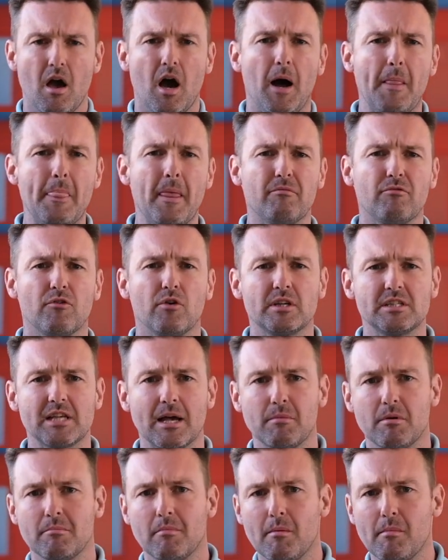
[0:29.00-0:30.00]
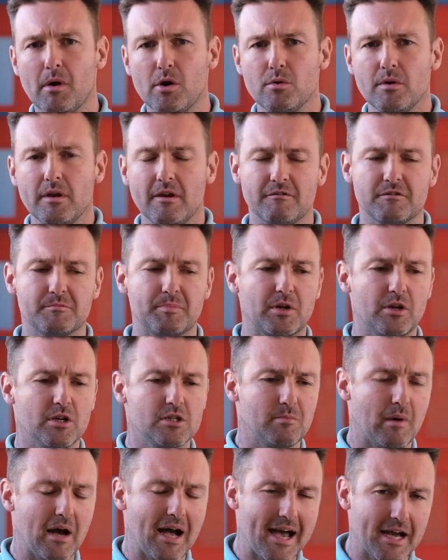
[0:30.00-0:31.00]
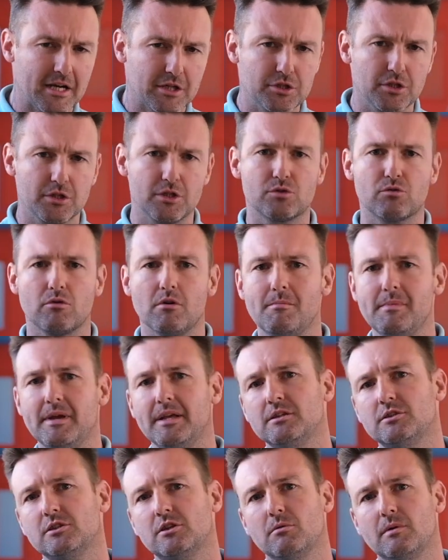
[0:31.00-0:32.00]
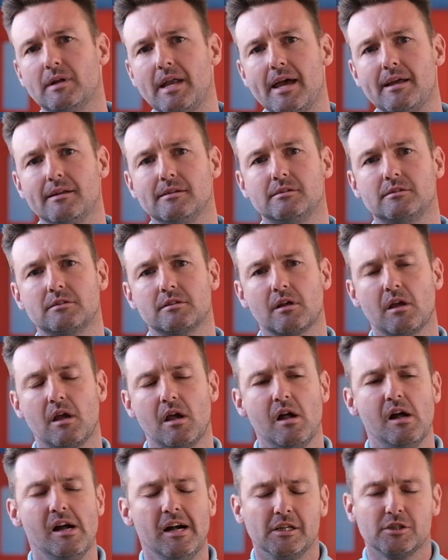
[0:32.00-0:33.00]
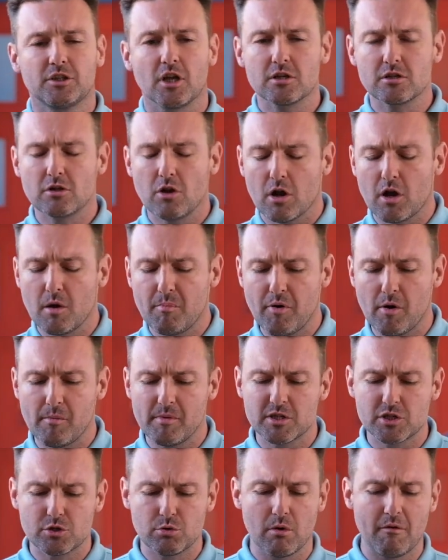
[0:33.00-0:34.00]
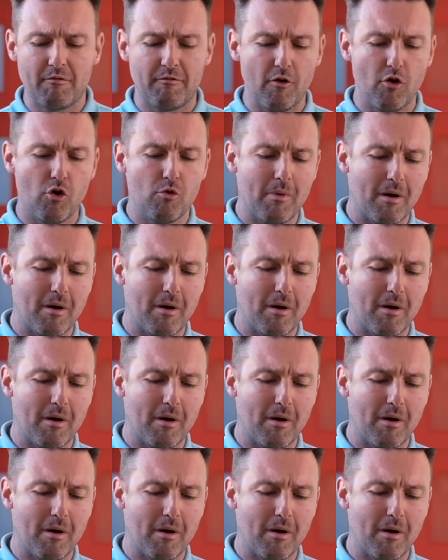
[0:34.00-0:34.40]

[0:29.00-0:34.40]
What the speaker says: I never examined my motives because my actions were a means to an end. Just like I promised to a fool,